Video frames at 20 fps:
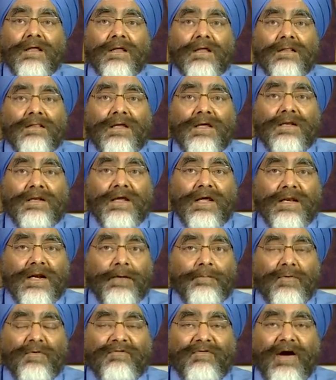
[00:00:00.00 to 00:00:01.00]
the data
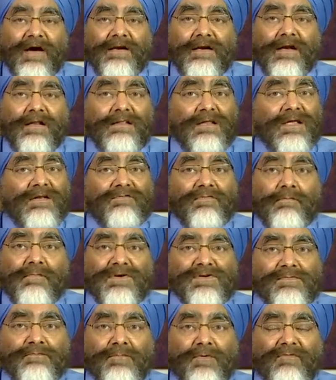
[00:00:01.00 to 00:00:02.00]
provided, the
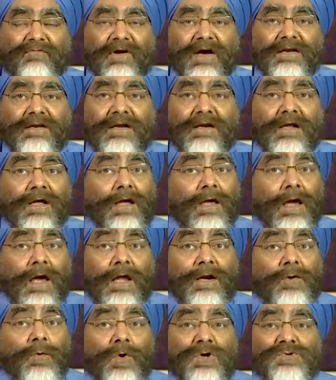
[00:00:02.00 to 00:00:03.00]
information provided,
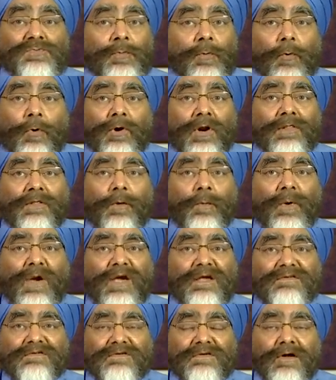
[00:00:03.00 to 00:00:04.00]
and to explore other
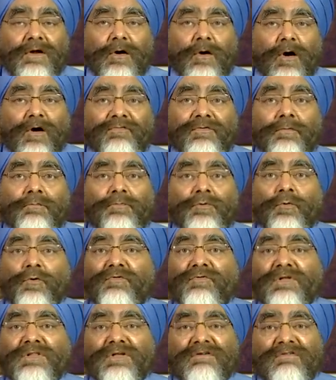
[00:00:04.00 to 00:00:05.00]
ways of
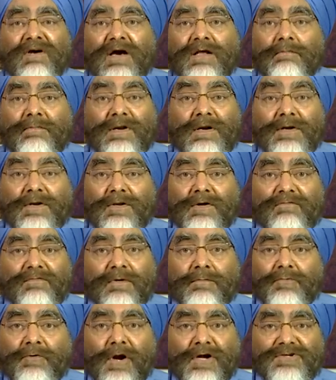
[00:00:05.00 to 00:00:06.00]
improving the viability of the
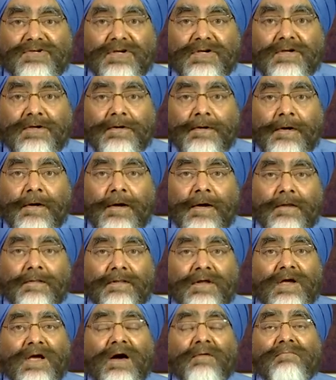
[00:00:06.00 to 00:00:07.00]
project.
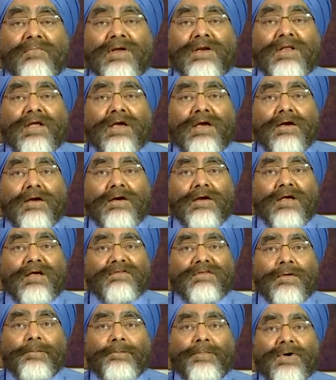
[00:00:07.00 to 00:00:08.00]
The government here
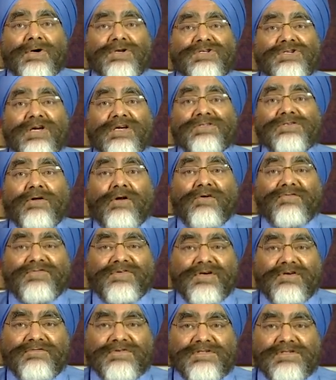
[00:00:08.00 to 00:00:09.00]
is a purchaser of
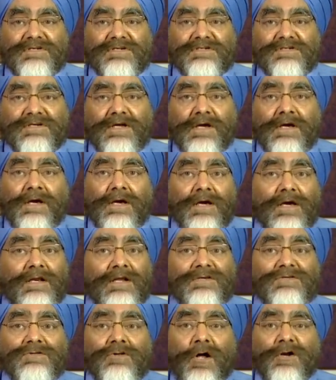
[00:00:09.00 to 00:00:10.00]
services. It
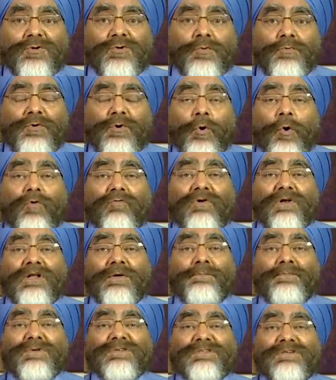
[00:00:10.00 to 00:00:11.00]
is not to be overly
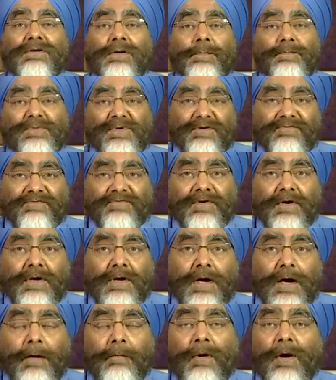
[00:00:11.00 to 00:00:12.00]
prescriptive
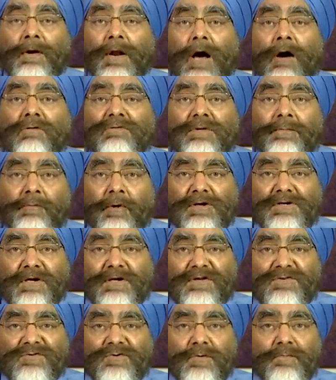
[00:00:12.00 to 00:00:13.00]
about how the project
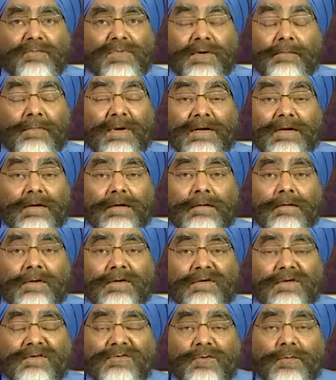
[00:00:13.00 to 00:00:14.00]
is to
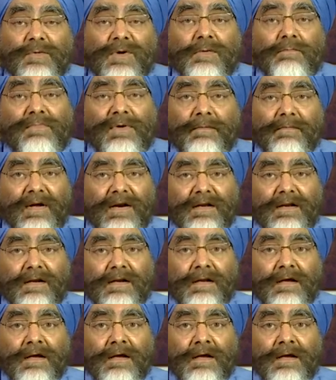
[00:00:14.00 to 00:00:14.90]
be implemented.